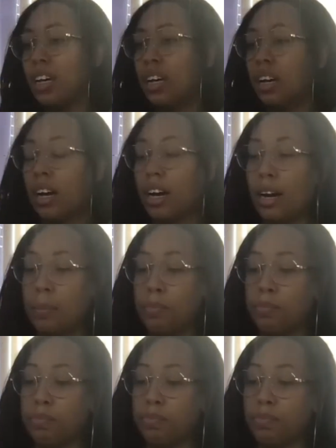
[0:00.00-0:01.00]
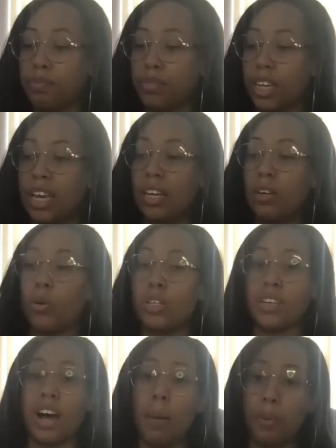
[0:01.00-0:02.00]
Um, and on
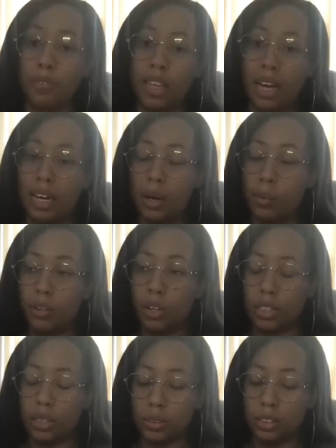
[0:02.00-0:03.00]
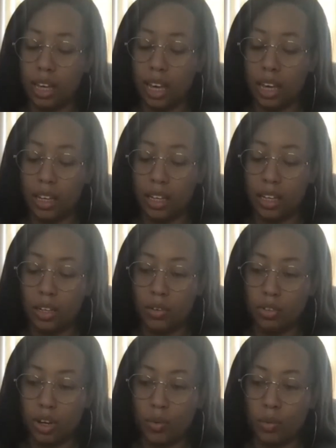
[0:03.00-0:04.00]
top of that, I would also say,
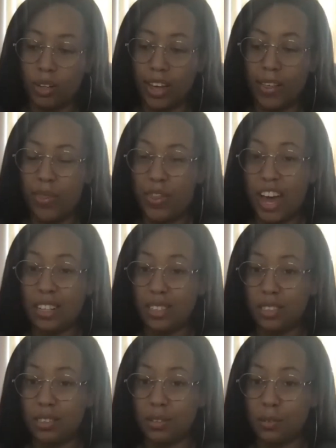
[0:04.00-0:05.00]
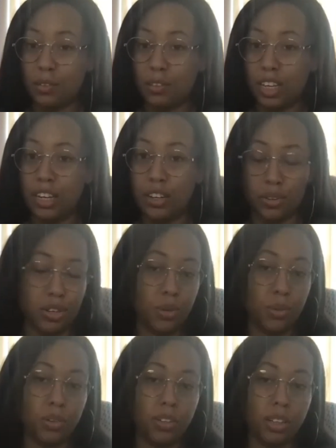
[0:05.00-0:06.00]
don't let that hinder
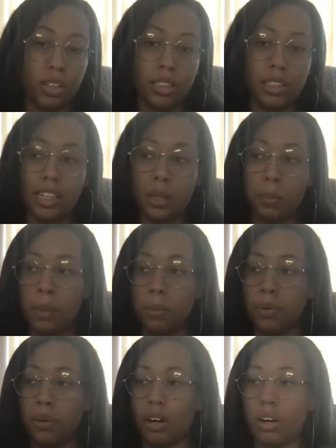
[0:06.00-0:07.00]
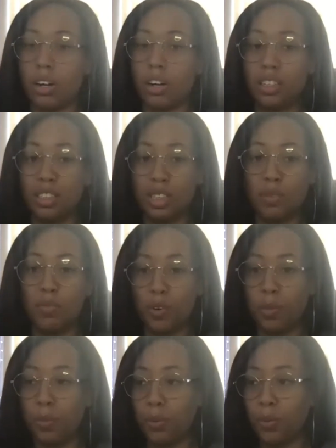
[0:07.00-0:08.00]
you because a lot of people are
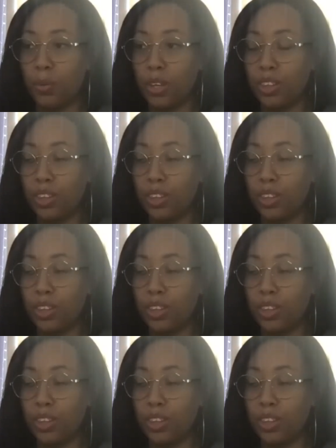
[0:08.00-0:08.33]
uncomfortable with